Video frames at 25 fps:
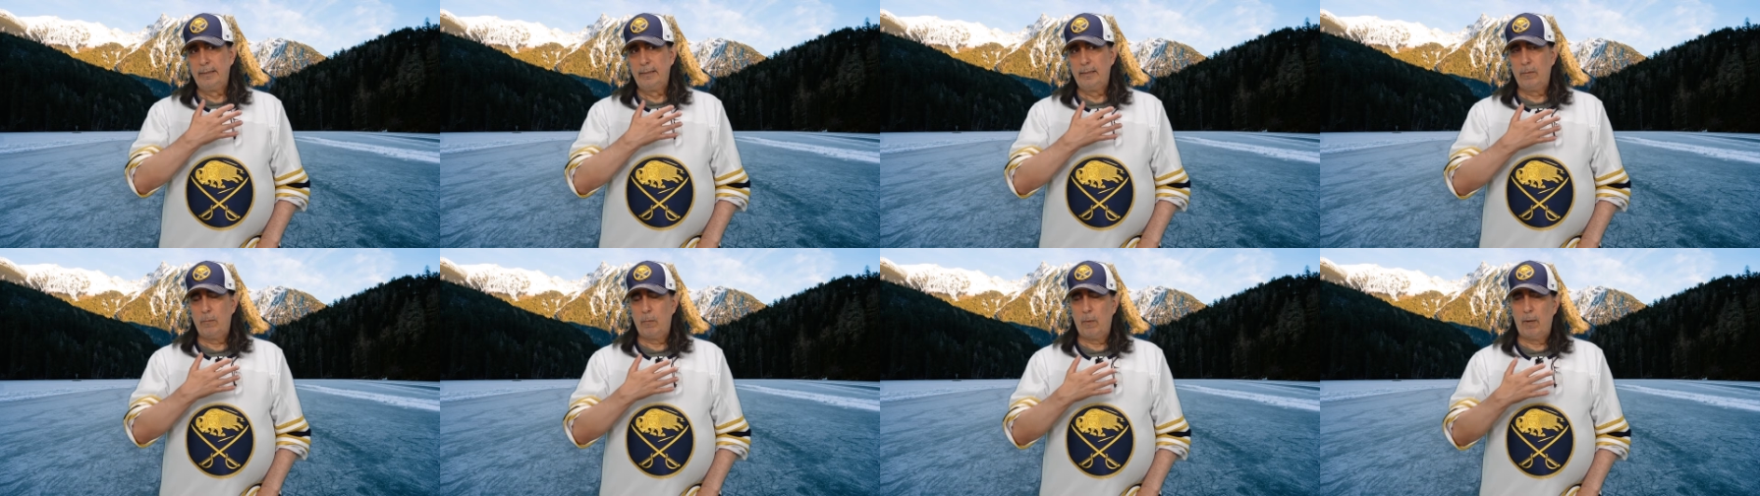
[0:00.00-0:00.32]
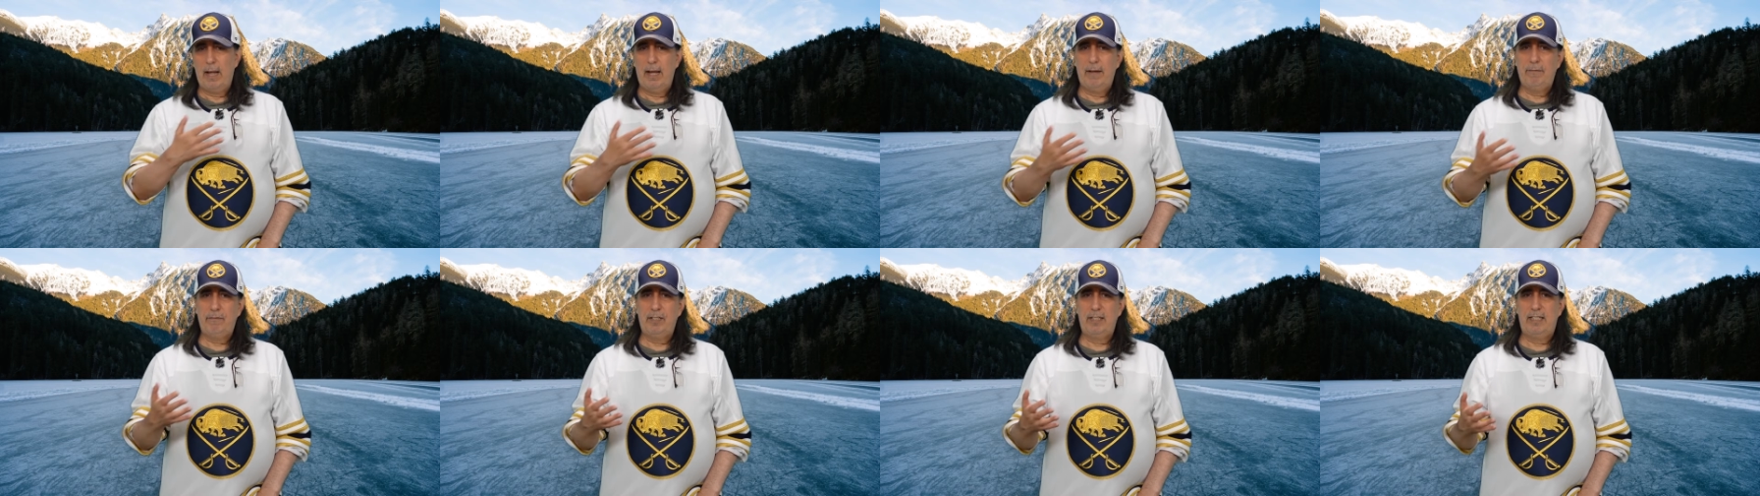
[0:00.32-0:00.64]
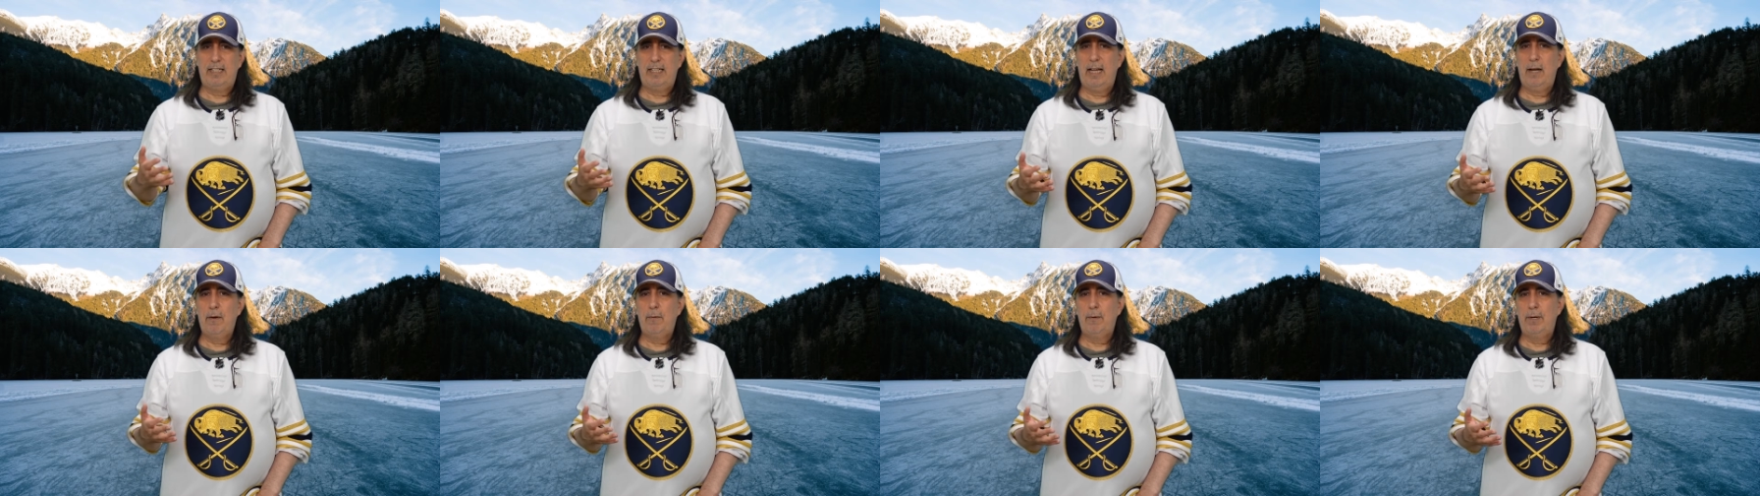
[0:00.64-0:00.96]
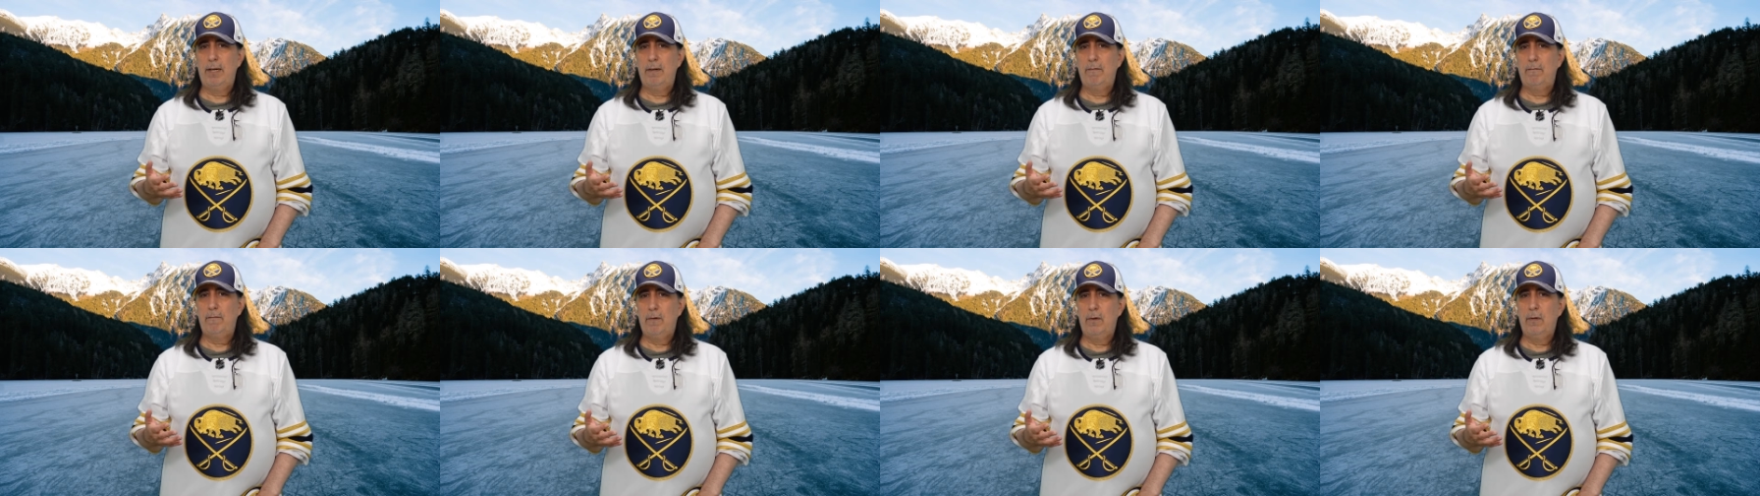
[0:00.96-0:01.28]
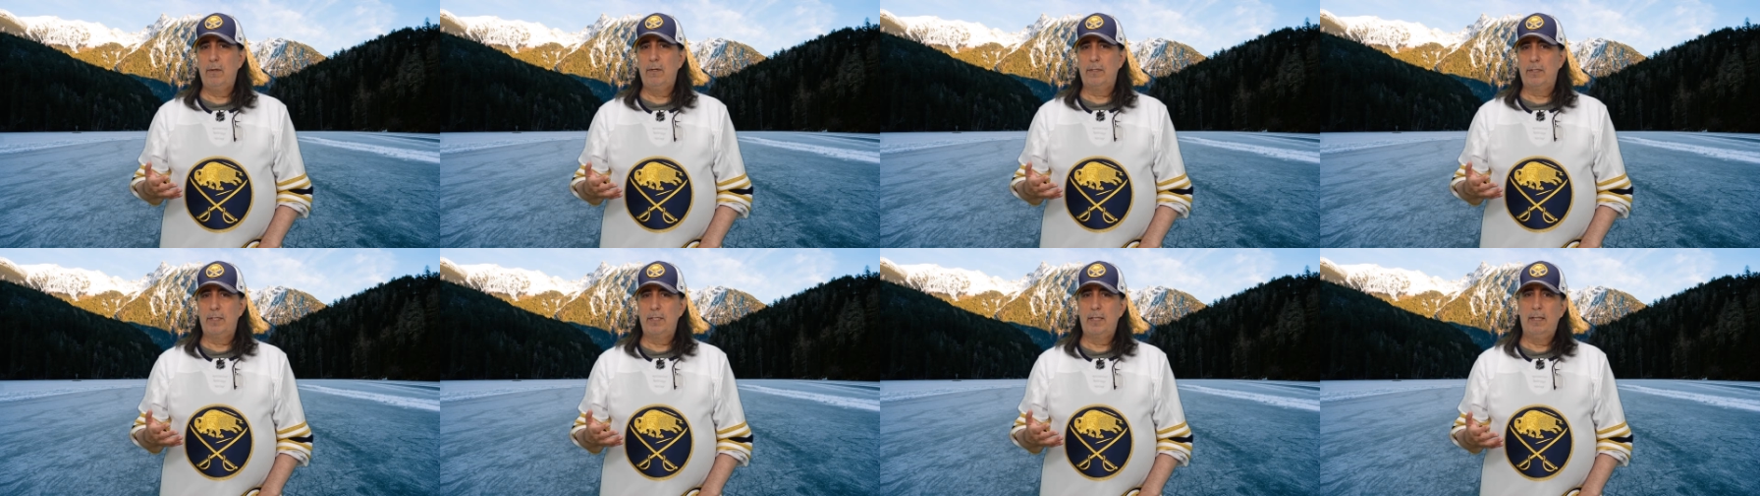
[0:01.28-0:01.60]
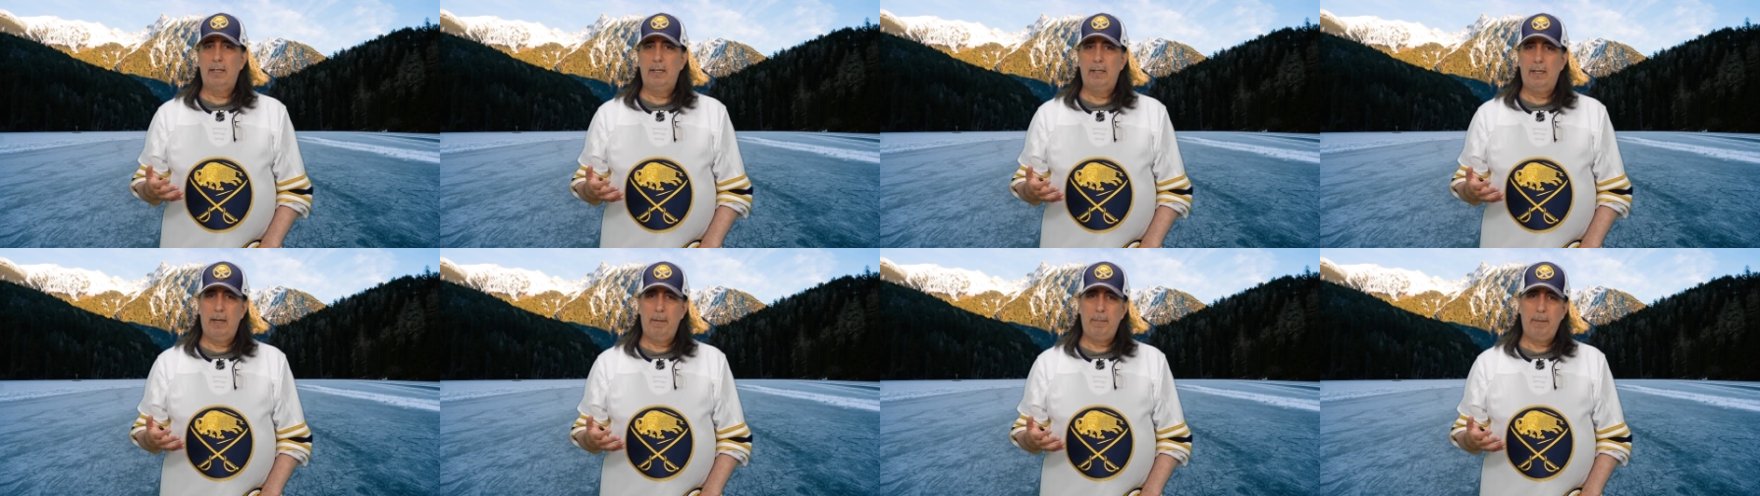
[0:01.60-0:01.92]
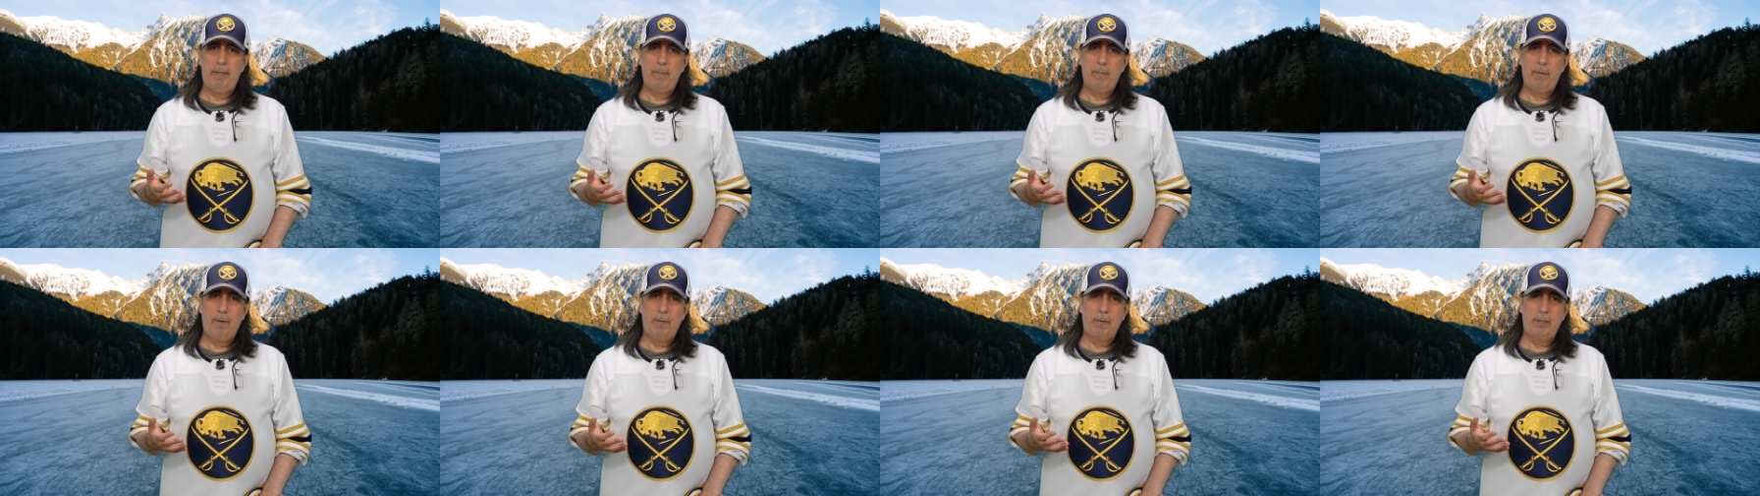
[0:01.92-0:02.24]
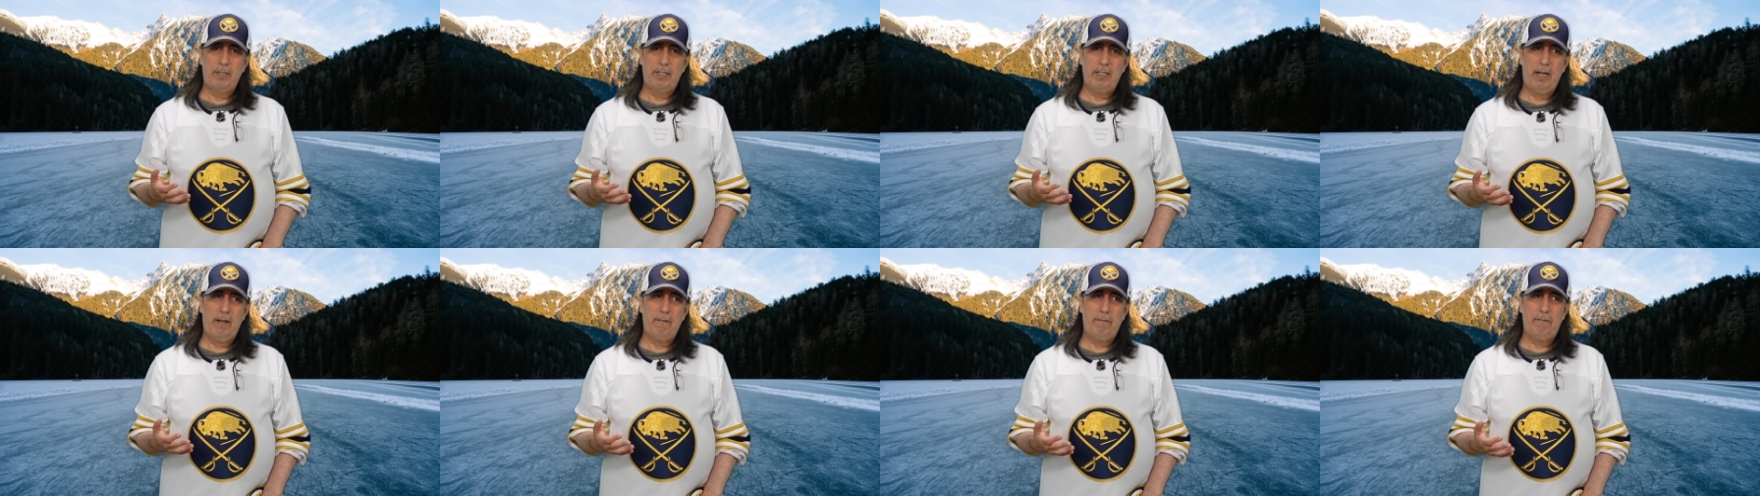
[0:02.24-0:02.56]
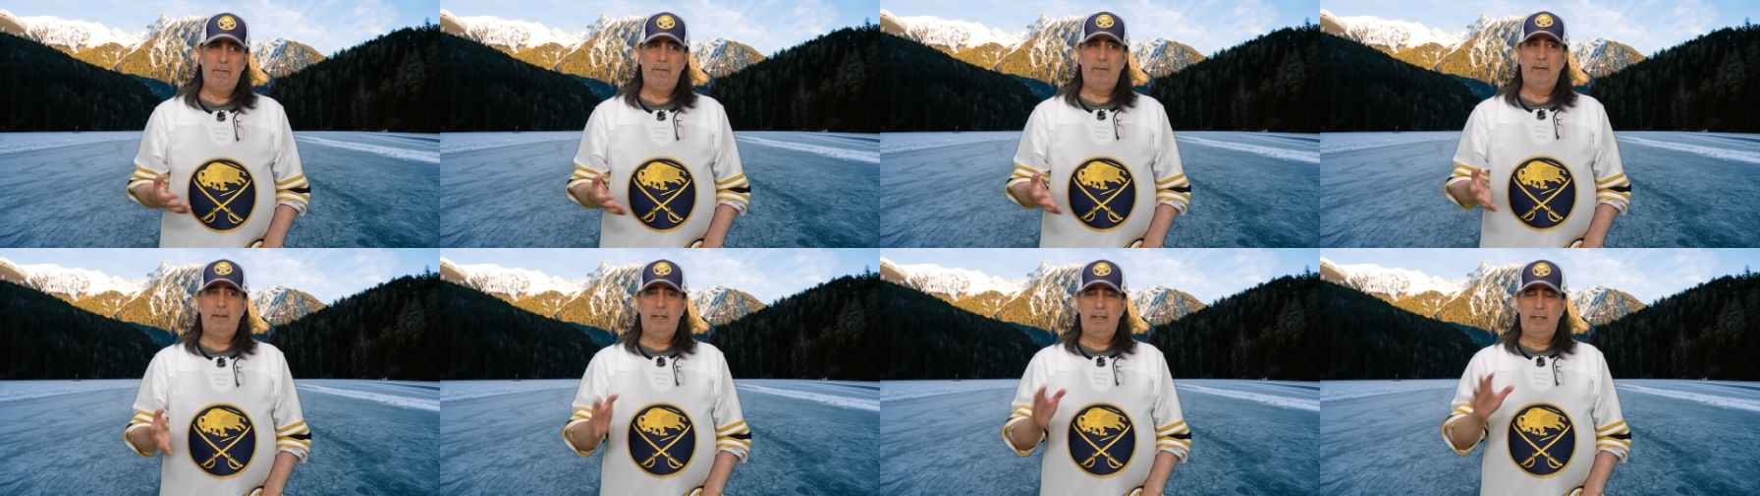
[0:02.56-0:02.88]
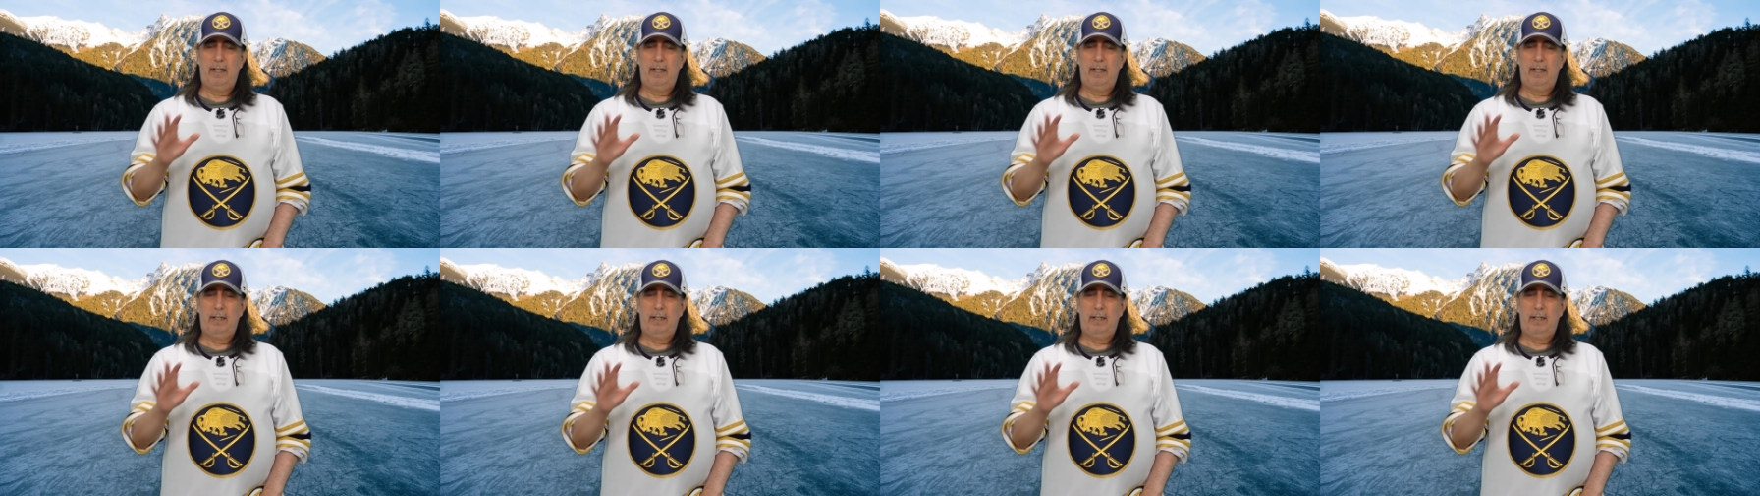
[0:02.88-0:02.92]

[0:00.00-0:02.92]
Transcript: we'll have to see how it unfolds. I mean, we were tough